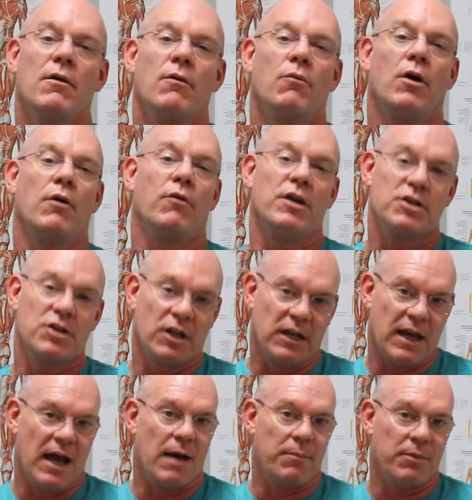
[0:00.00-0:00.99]
What
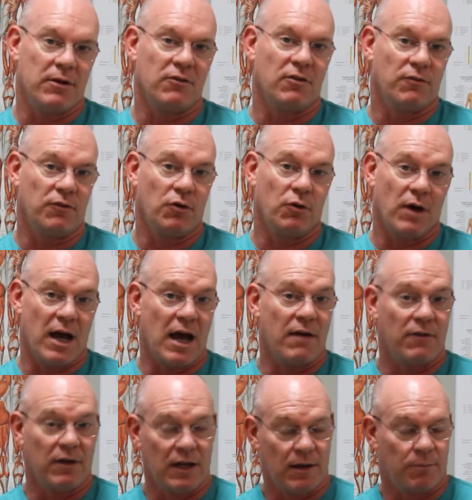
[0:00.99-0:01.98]
originally happens if you
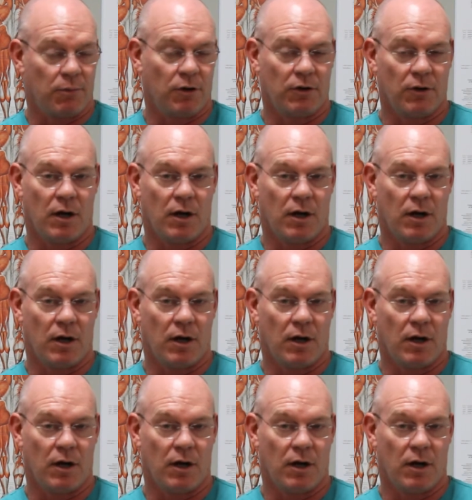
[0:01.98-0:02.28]
have a hip